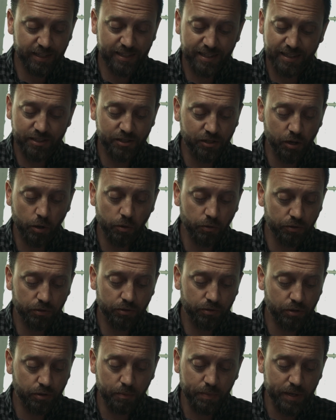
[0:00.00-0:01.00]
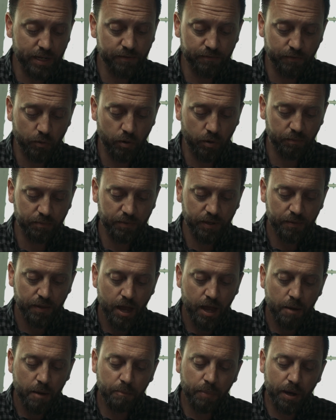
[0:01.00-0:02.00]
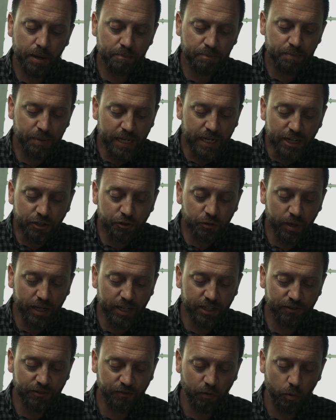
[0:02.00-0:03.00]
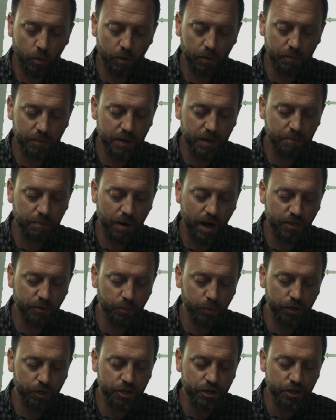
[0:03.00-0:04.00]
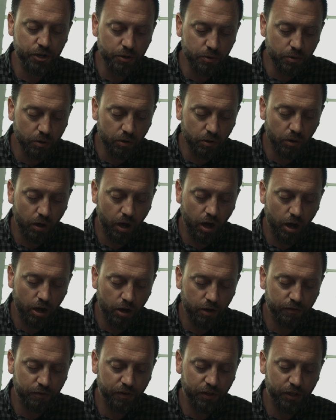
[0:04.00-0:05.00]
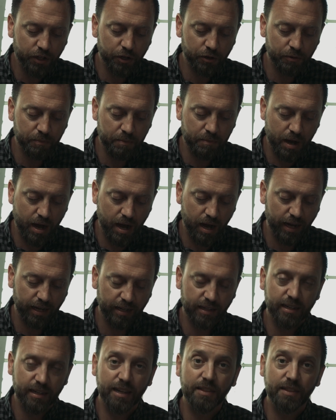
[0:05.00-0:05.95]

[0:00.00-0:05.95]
It says, don't be conformed, but be transformed by the renewal of your mind.